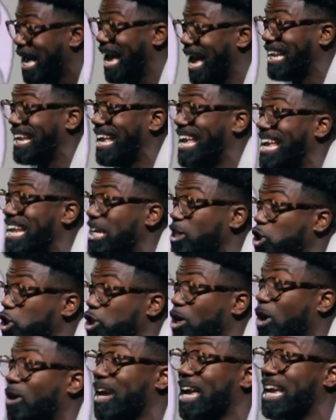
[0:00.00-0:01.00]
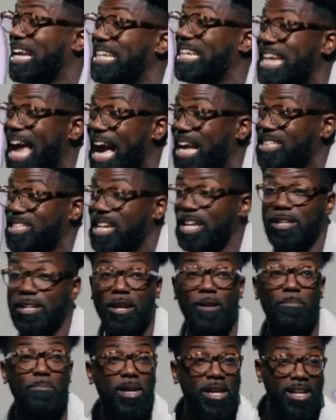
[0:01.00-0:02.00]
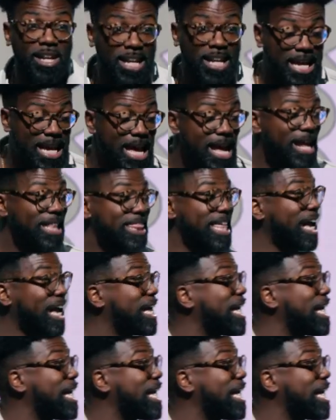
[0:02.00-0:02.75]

an interconnected community that